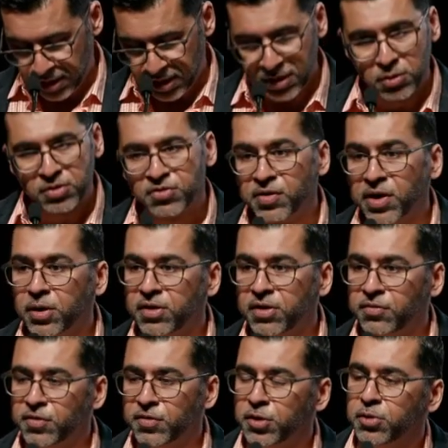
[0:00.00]
There was very
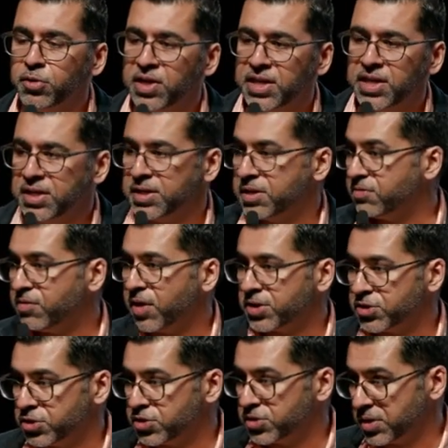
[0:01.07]
few Indian
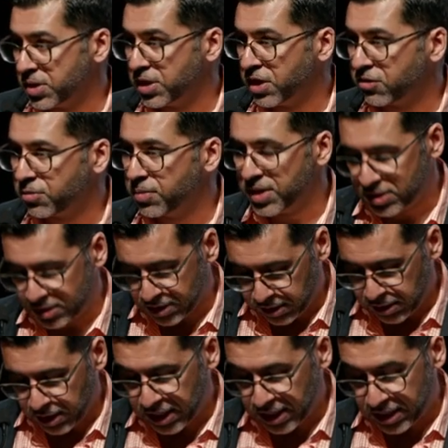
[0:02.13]
advisors in the government,
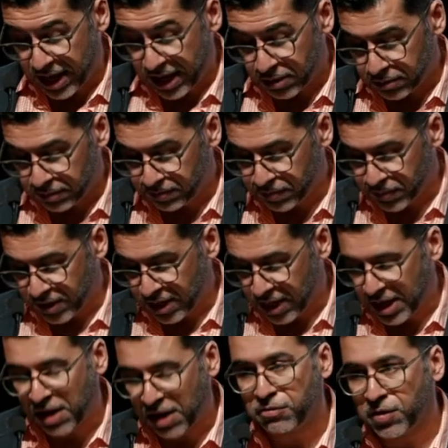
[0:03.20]
unlike now, and
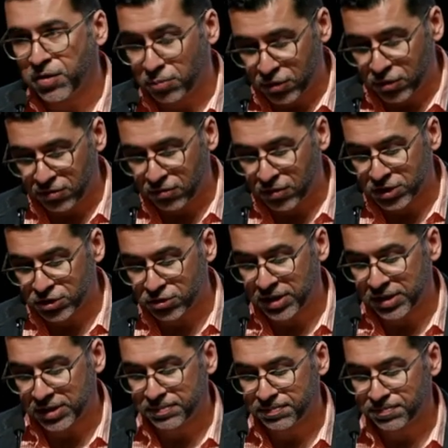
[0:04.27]
I felt pretty
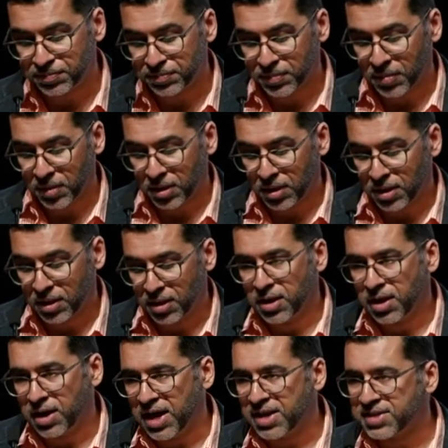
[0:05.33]
frustrated.
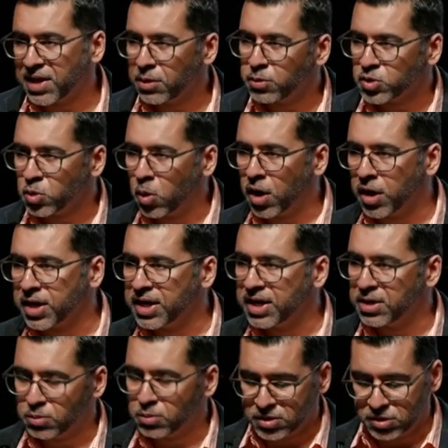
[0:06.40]
As I was walking, it was